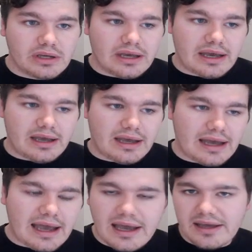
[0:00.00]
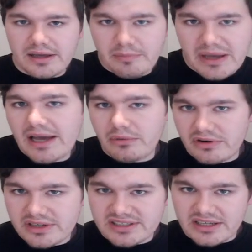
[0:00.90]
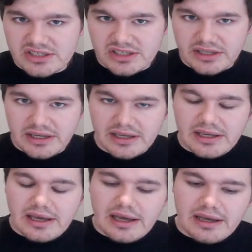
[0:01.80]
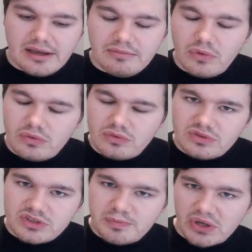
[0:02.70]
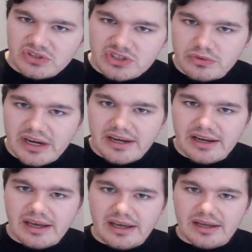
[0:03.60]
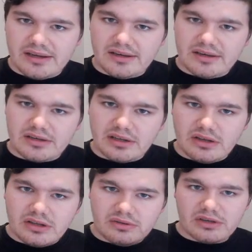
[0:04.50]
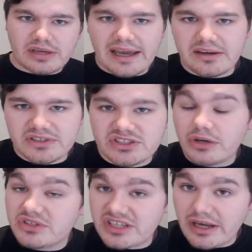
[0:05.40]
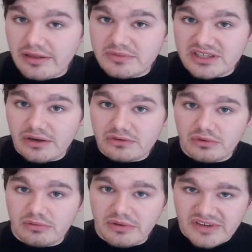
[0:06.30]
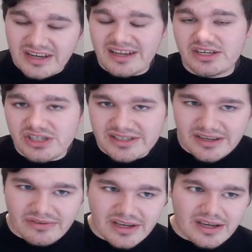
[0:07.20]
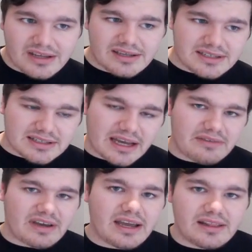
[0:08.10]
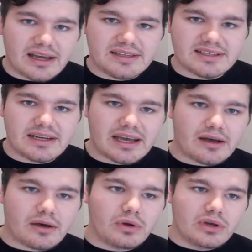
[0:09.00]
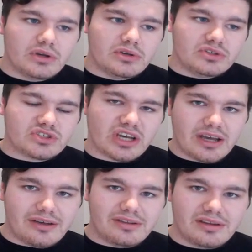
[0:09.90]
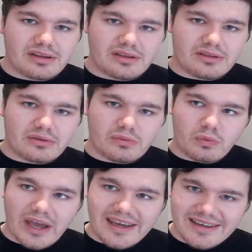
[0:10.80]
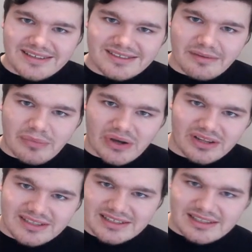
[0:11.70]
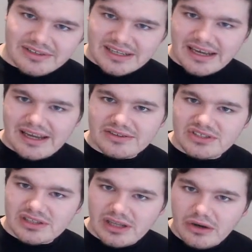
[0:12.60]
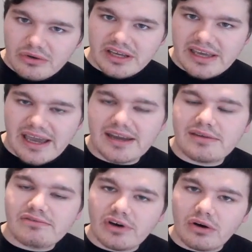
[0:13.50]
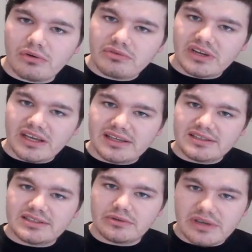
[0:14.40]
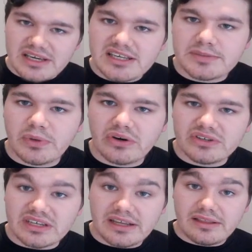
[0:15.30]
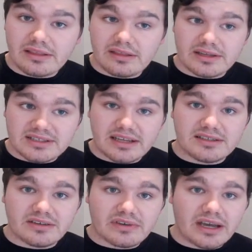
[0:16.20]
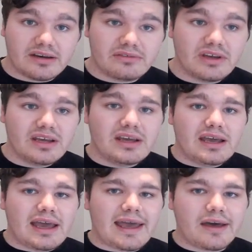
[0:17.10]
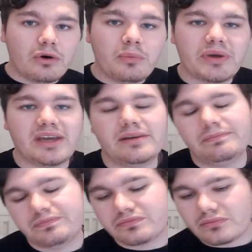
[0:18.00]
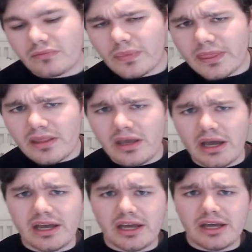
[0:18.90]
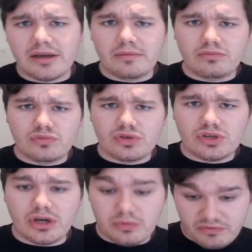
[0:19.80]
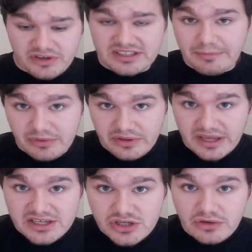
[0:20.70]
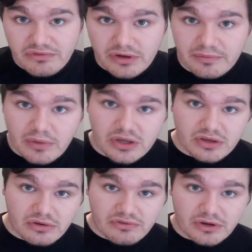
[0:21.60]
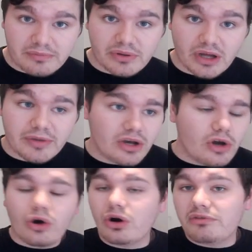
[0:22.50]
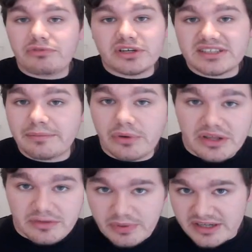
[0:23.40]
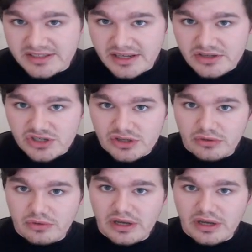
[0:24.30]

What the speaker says: higher power essentially sponsoring and you're kind of associating themselves with an initiative. This is kind of highlighting how certain ways that politics now is kind of slowly getting involved into esports in the sense of kind of helping for example, this youth unemployment, or for example, in the presidential